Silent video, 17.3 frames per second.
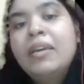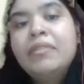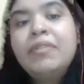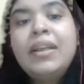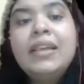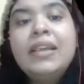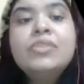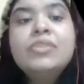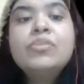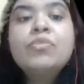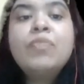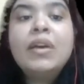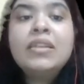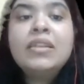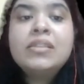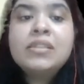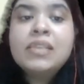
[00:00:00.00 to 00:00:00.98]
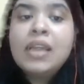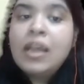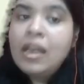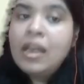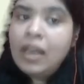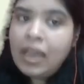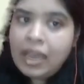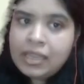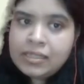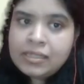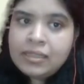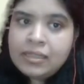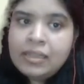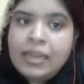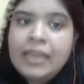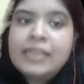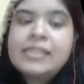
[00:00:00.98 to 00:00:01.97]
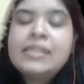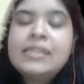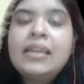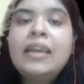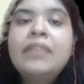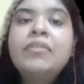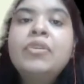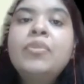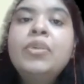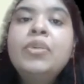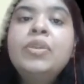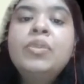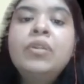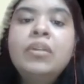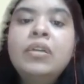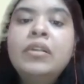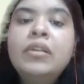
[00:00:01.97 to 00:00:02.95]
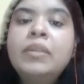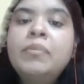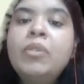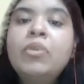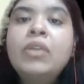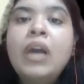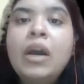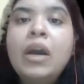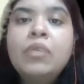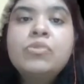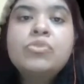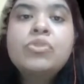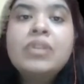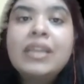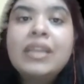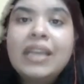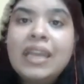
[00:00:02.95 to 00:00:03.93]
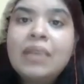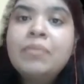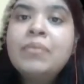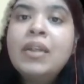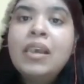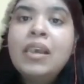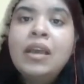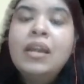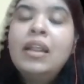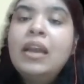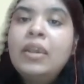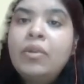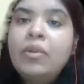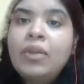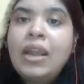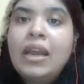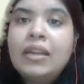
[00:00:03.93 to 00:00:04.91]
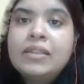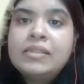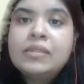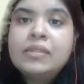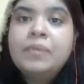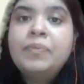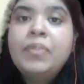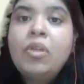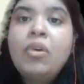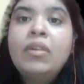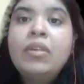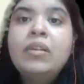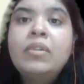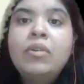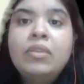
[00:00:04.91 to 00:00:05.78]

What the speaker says: Fine. So once, as in the next slide, we're going to learn about how to name an organism in